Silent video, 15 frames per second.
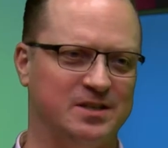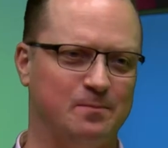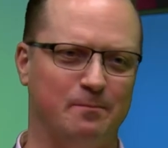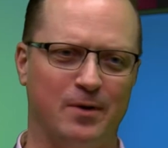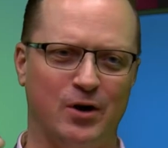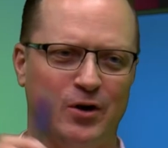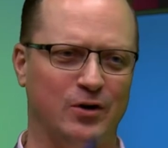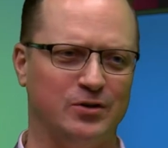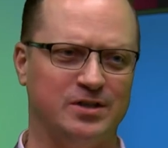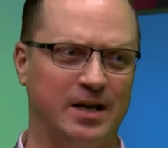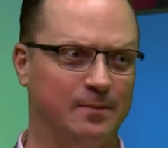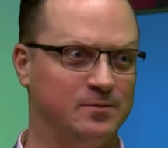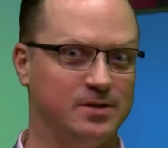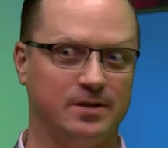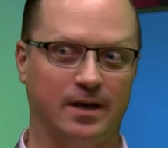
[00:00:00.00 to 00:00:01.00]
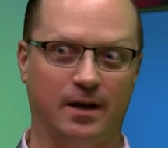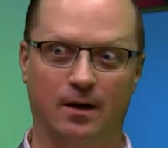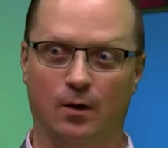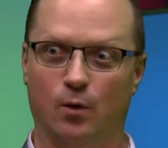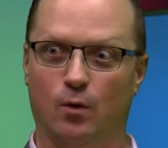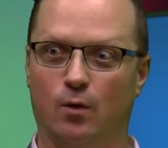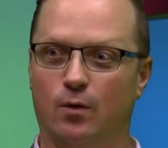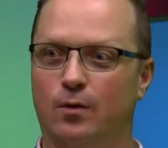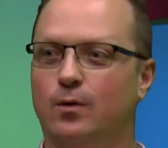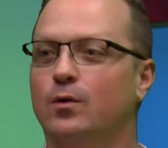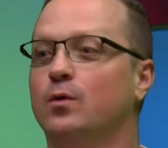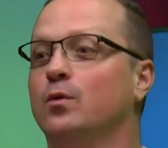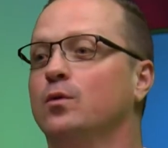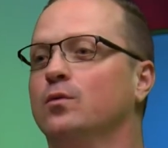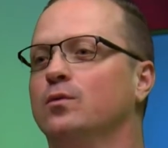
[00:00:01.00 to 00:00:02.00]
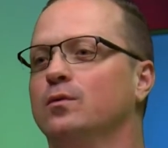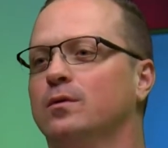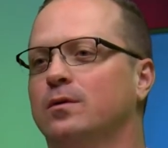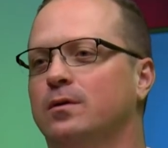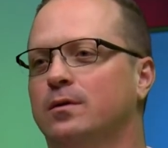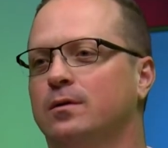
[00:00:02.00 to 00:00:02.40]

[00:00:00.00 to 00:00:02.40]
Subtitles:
merge, and I'm just like, oh.